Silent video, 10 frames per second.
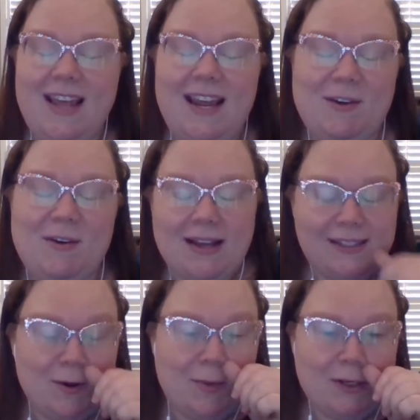Thank you guys
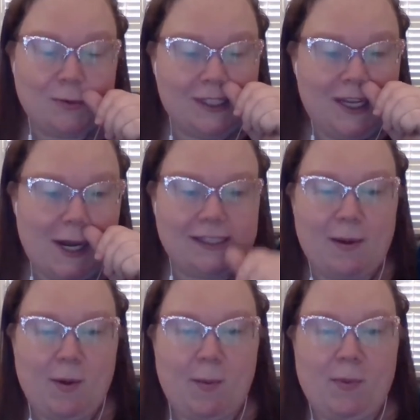so much. We'll see you next
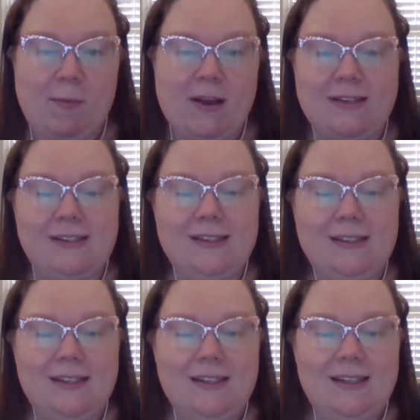time on Book Buzz.
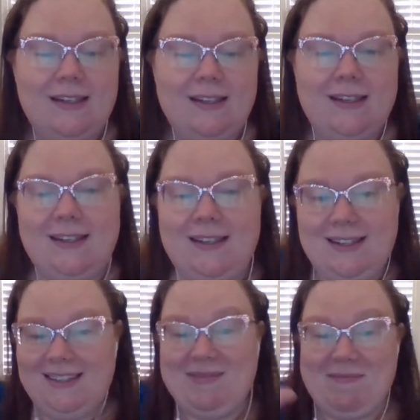
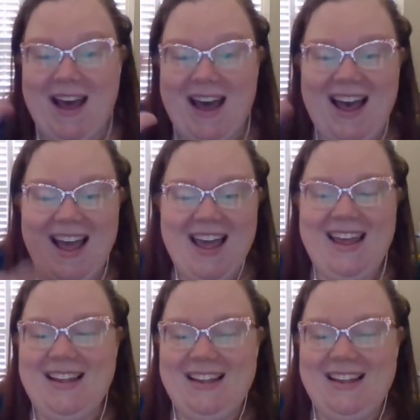Bye.